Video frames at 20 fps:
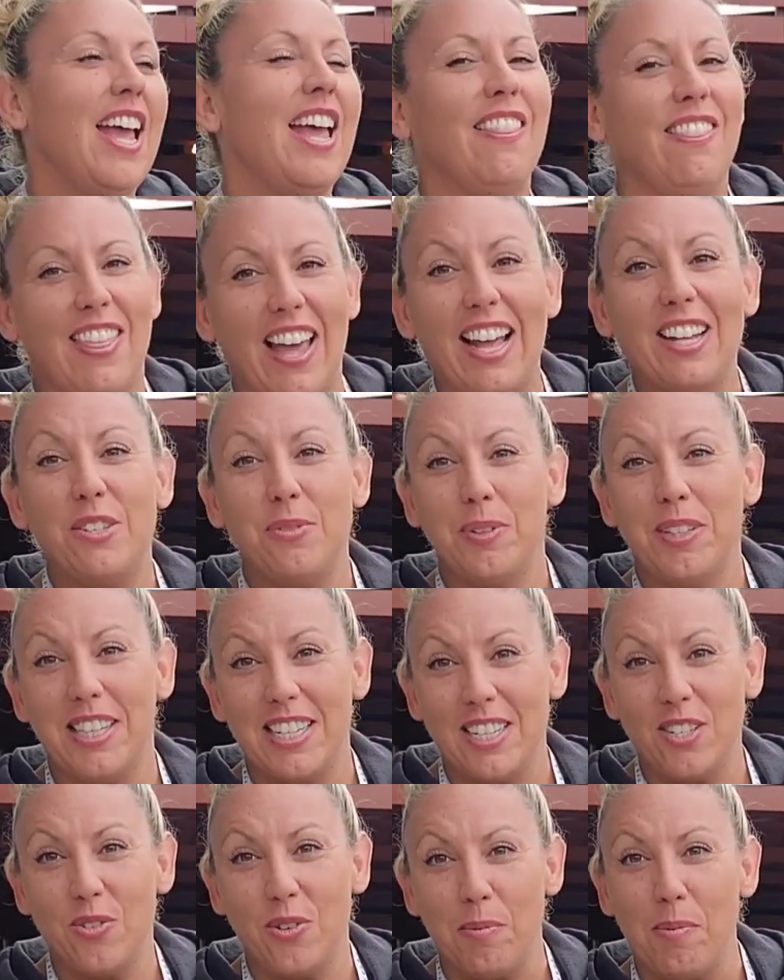That's what
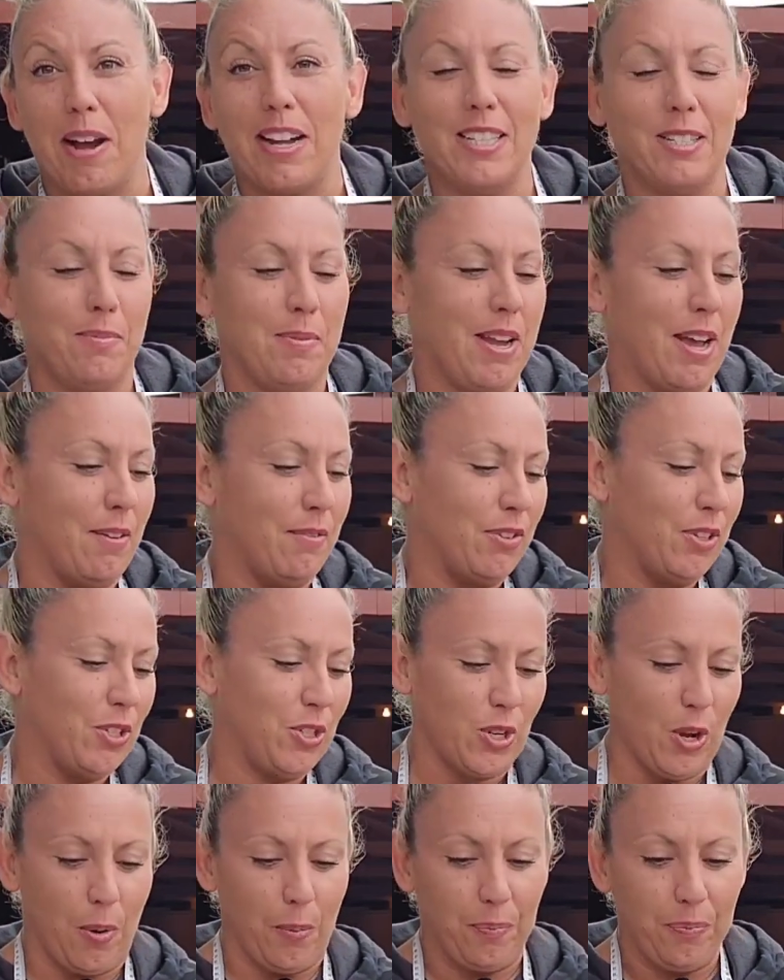this reminds me of.
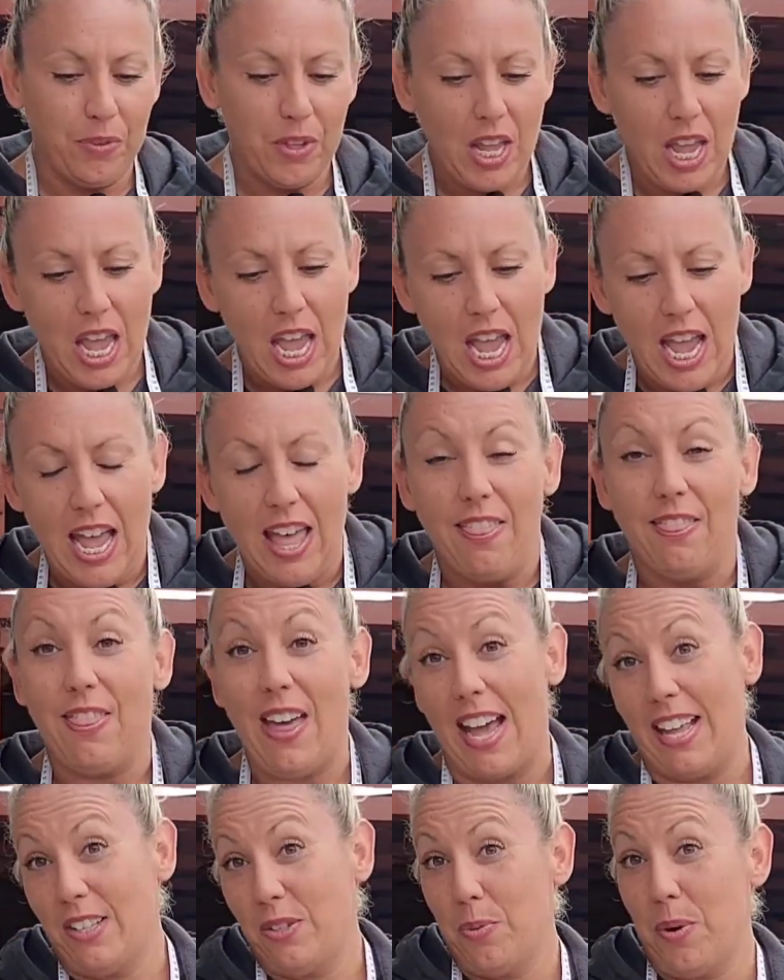So
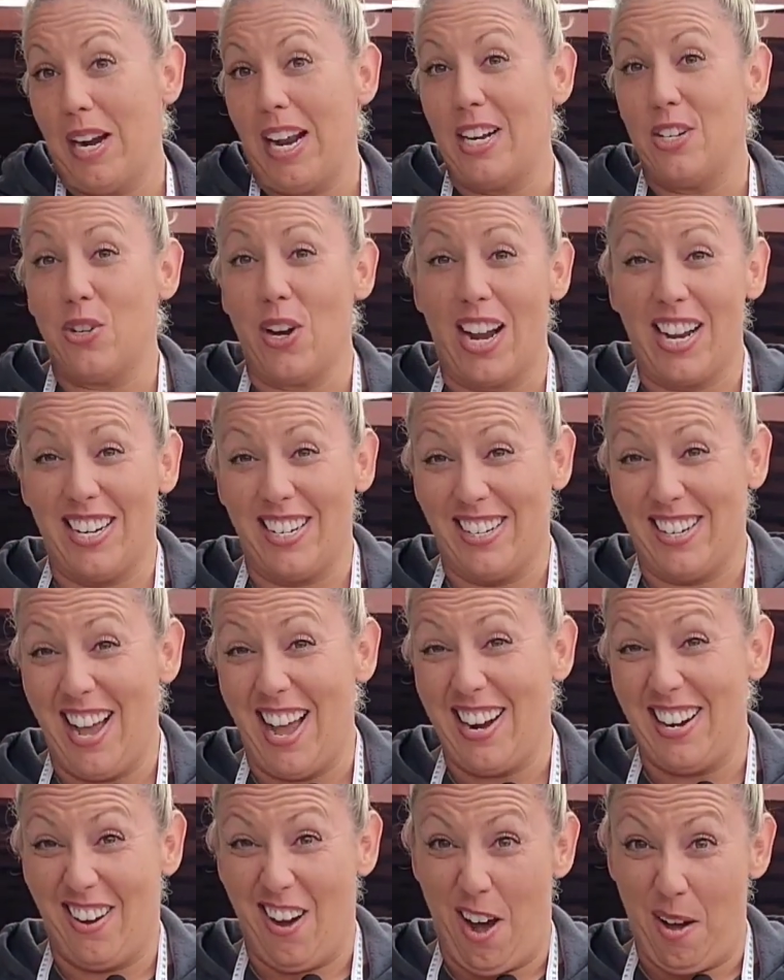that's what I tried to
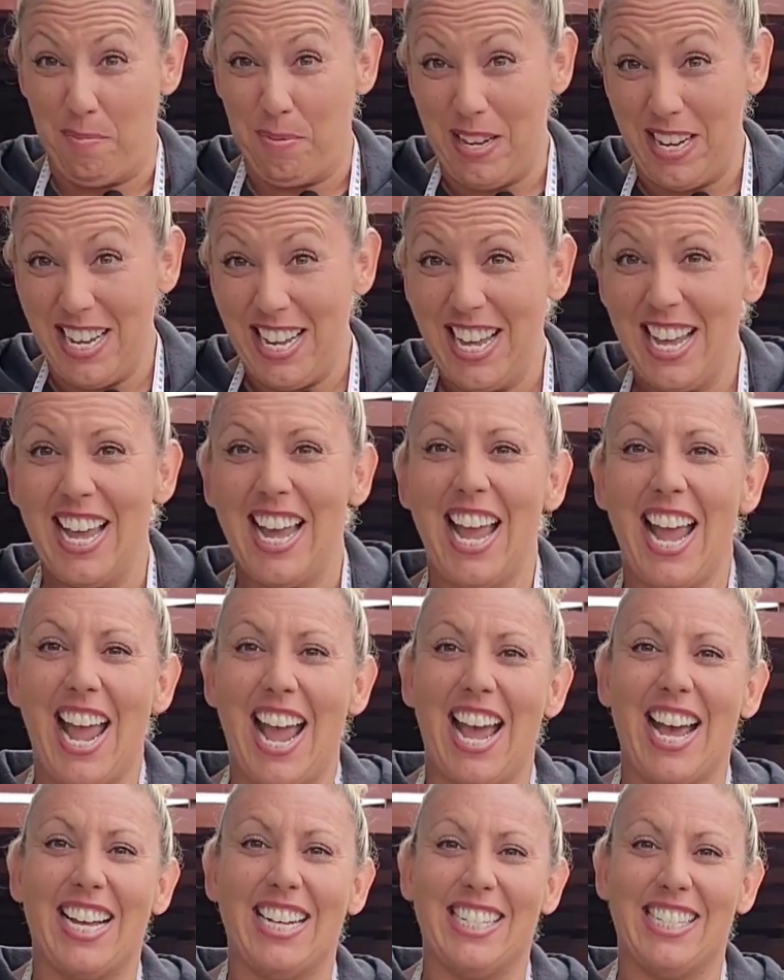kind of copy,
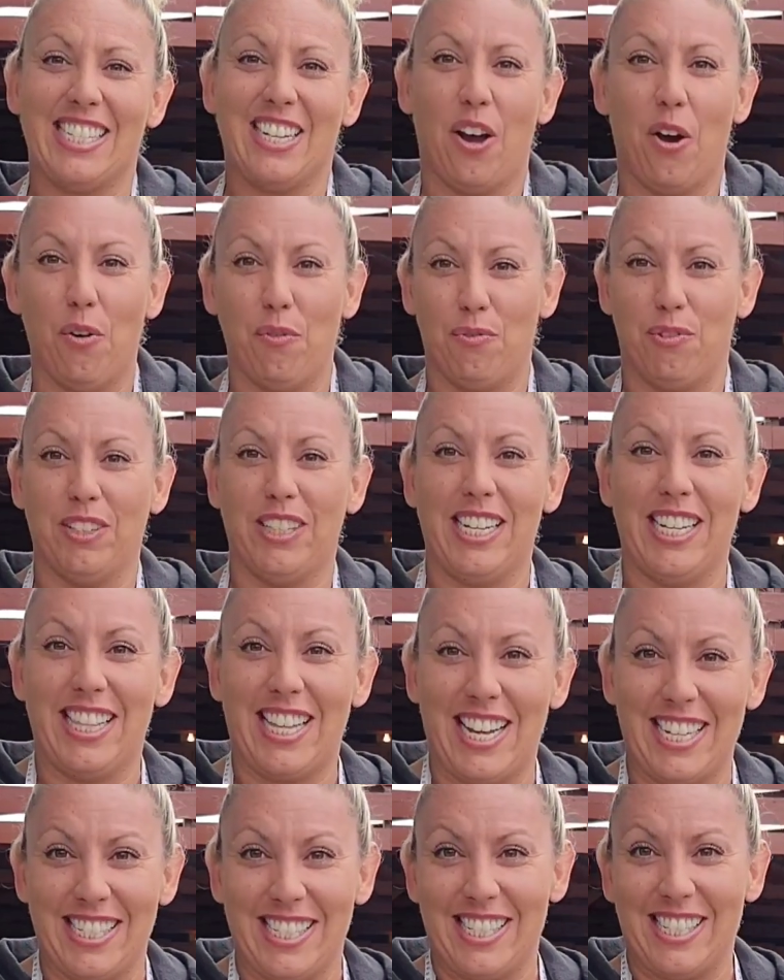and hopefully
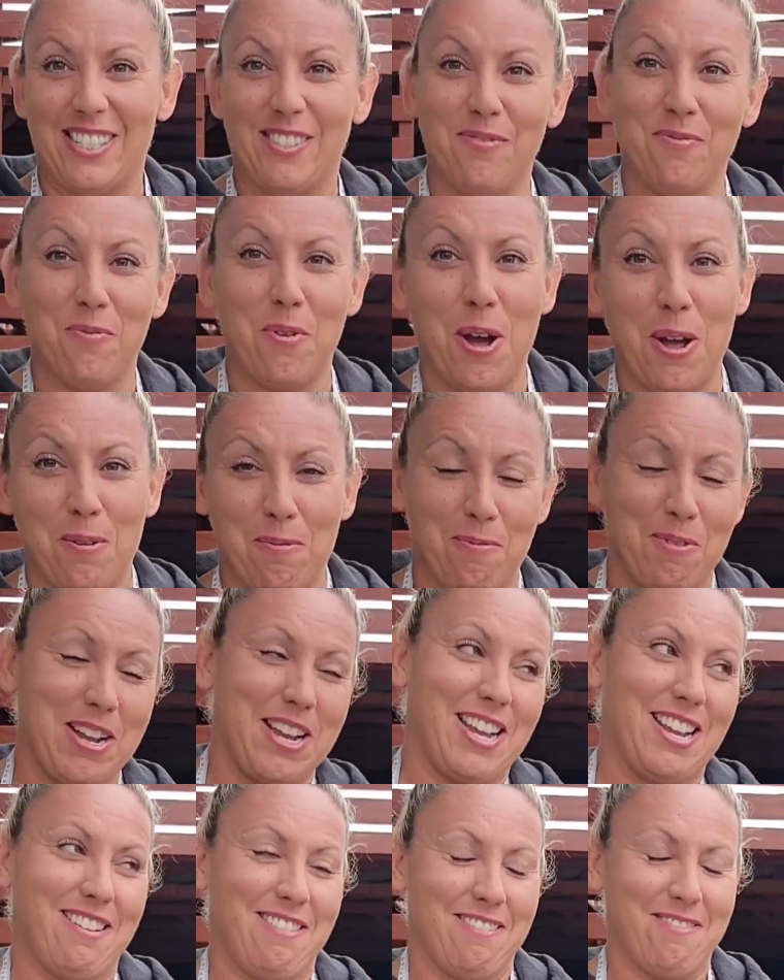that's what
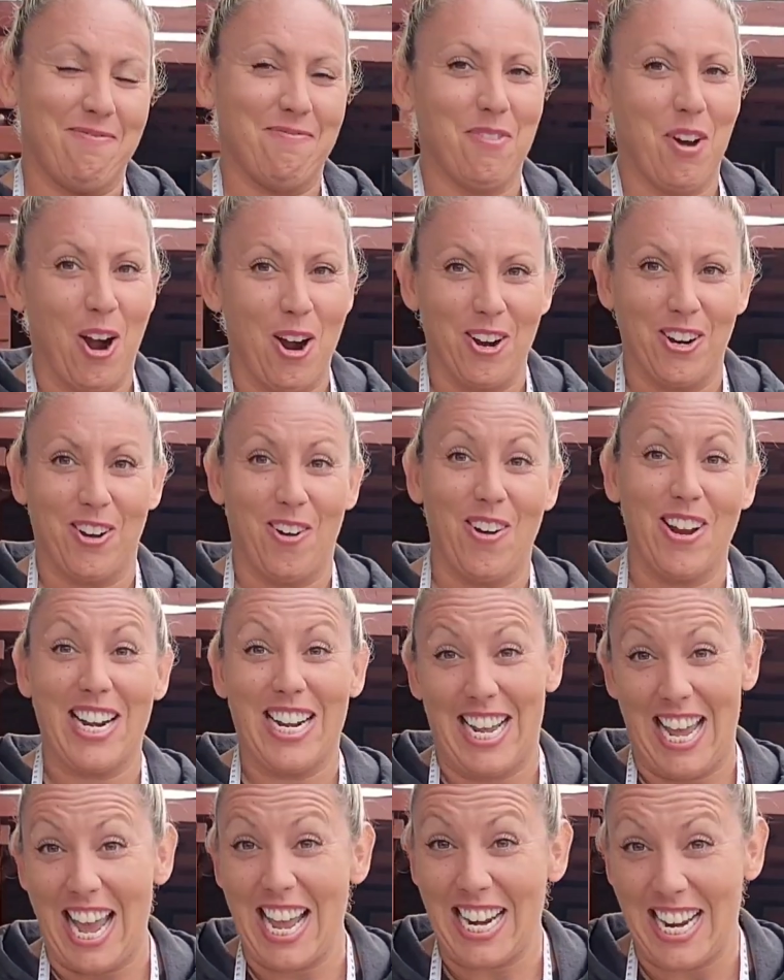we are going to
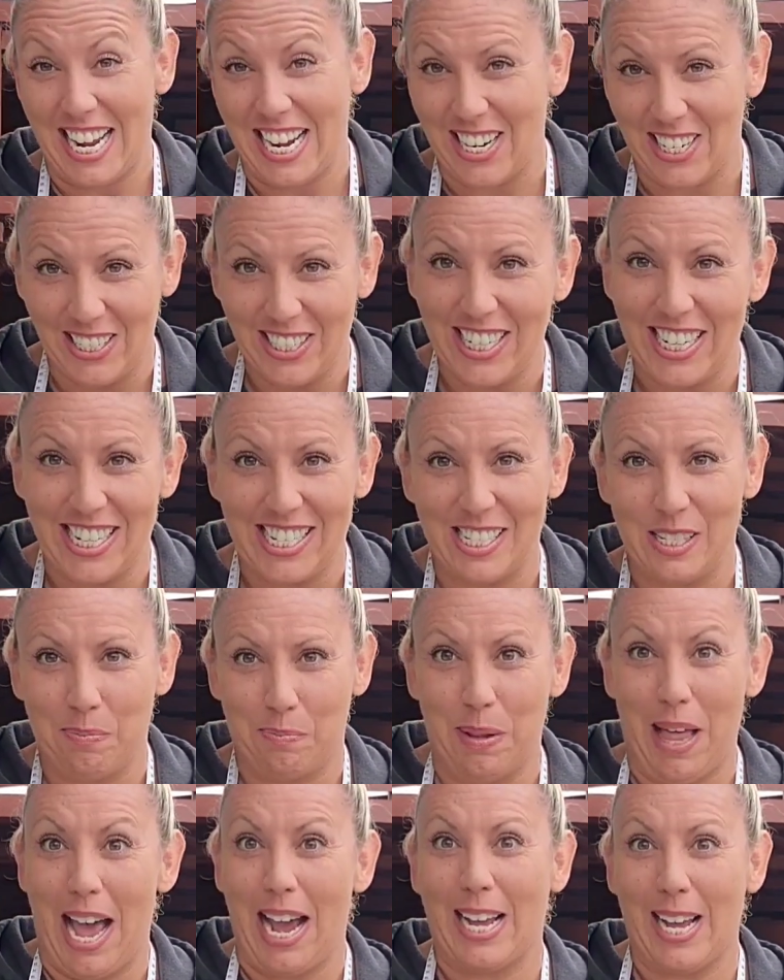get here, is
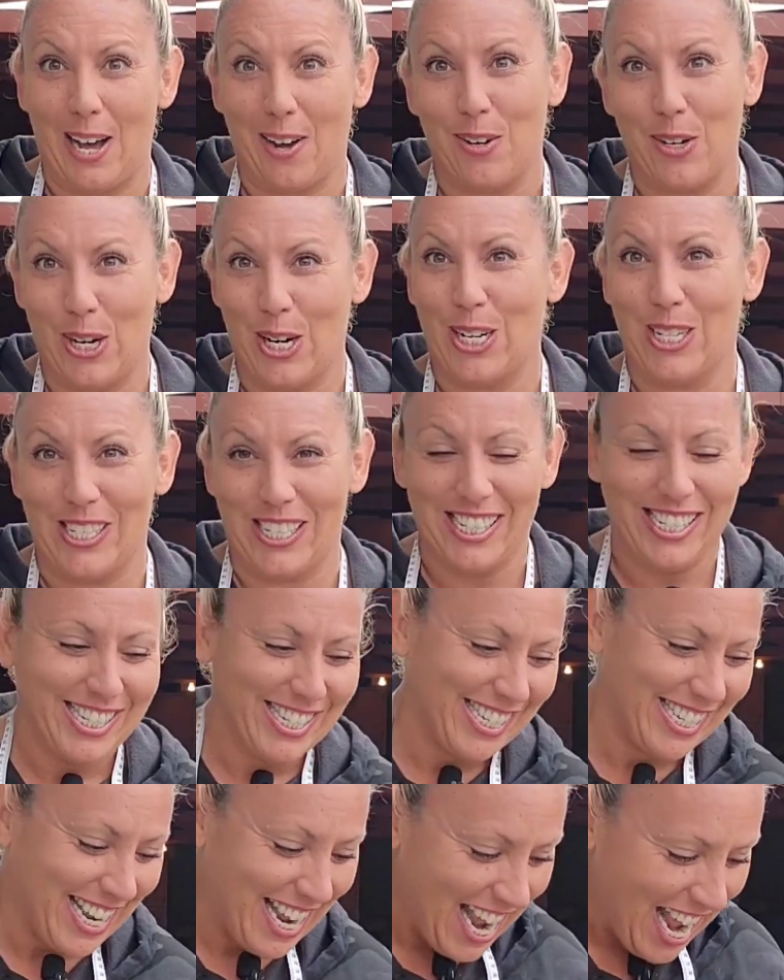blackout
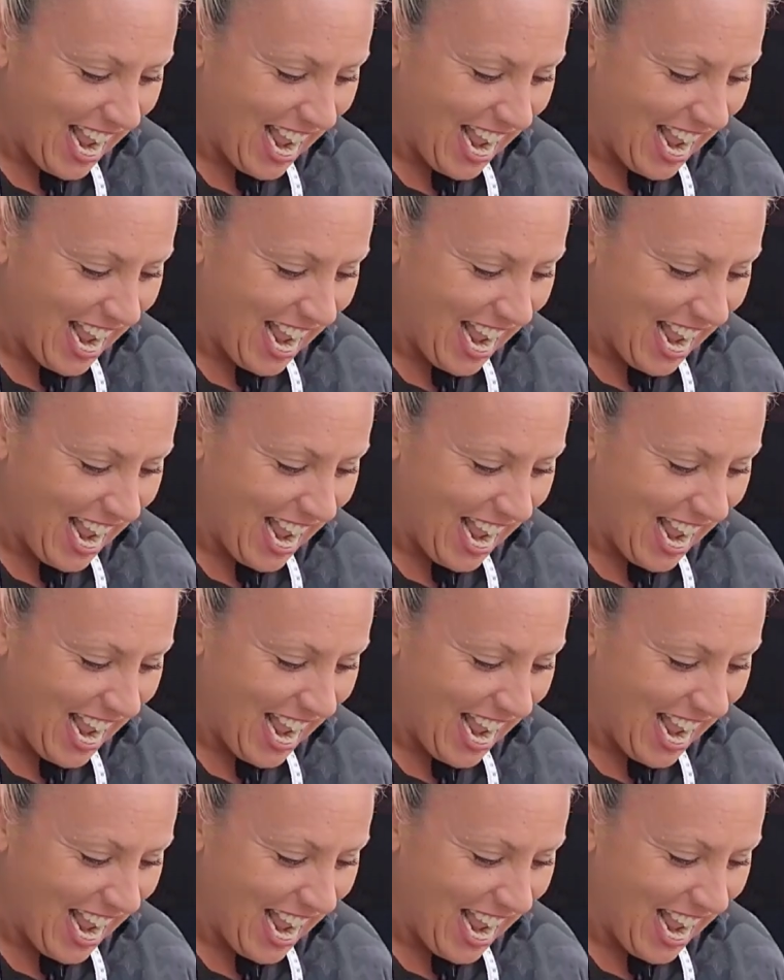curtains